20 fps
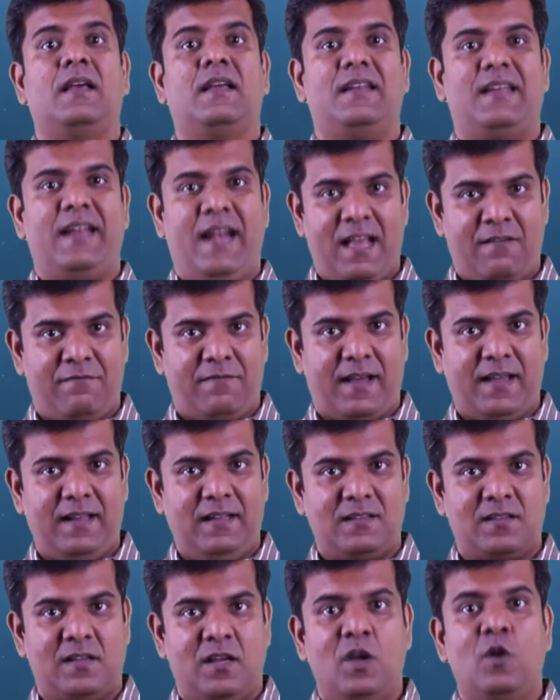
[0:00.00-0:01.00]
Data
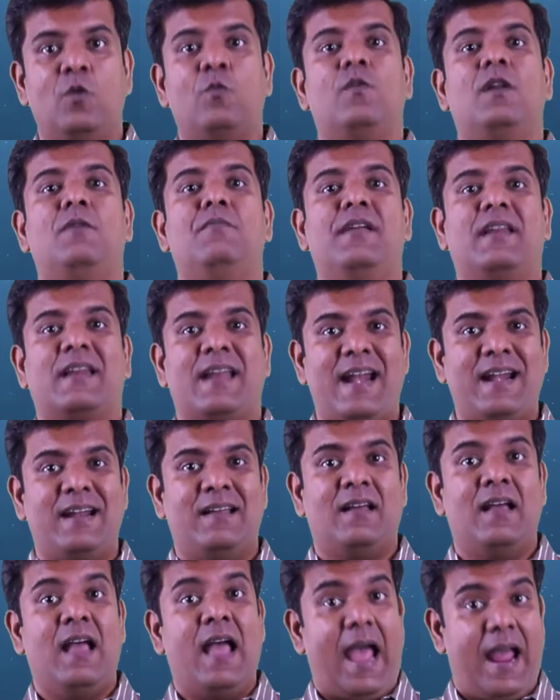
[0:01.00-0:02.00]
files will be
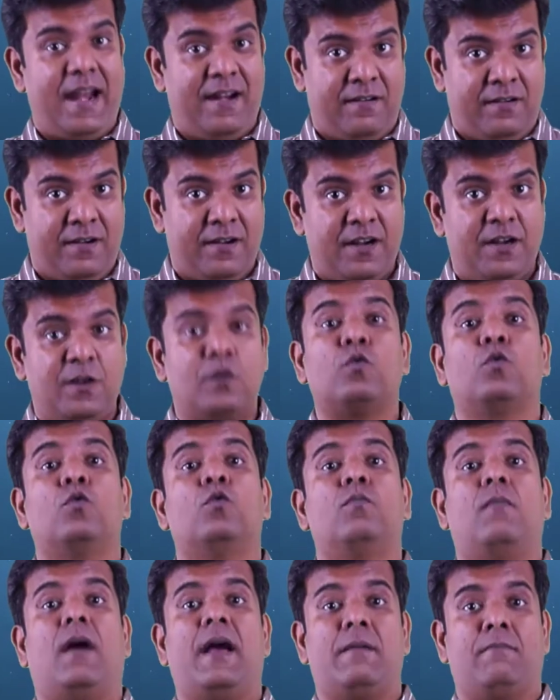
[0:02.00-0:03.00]
read and written
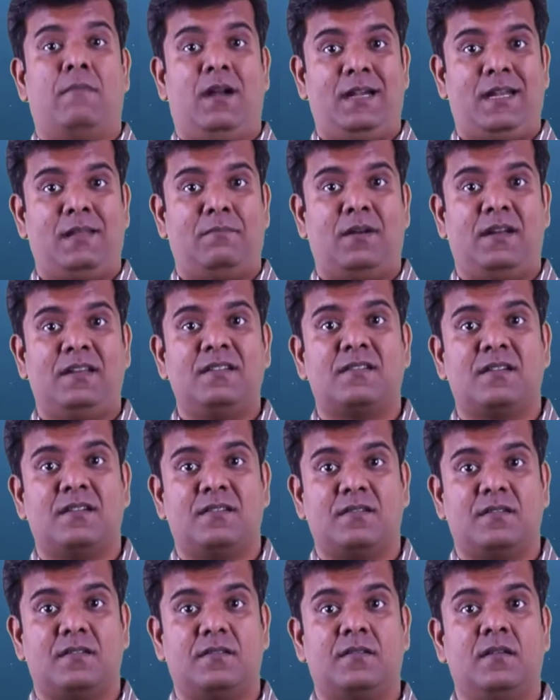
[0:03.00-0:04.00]
to by multiple
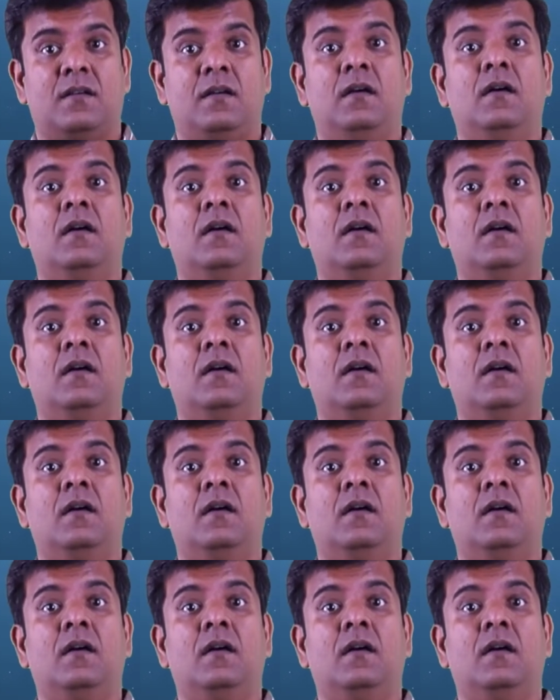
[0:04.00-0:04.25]
instances.